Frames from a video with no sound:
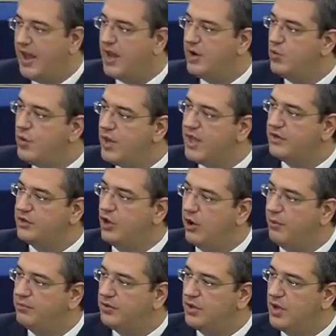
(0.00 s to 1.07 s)
and we
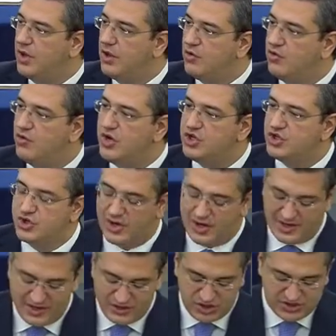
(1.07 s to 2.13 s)
adopt regional
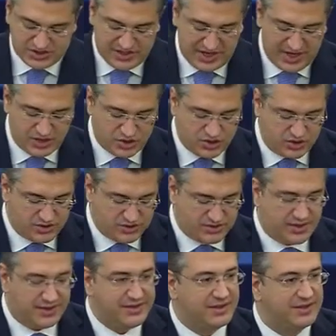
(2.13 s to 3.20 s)

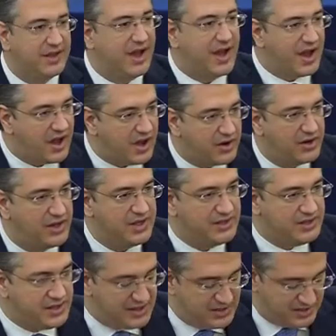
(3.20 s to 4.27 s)
legislations that are
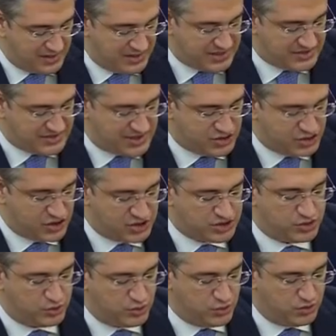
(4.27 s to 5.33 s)
indeed essential
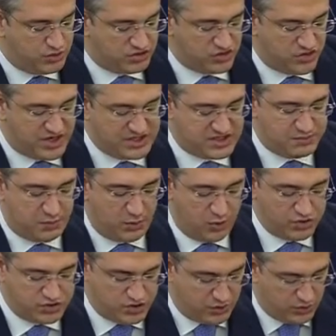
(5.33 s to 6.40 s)
to
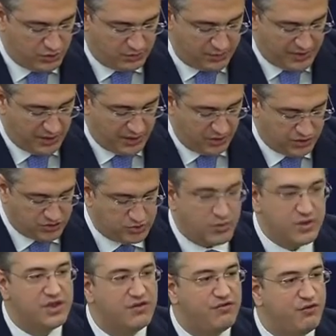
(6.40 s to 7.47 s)
transpose the European laws.
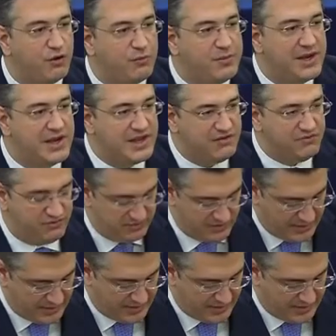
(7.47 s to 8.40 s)
We therefore believe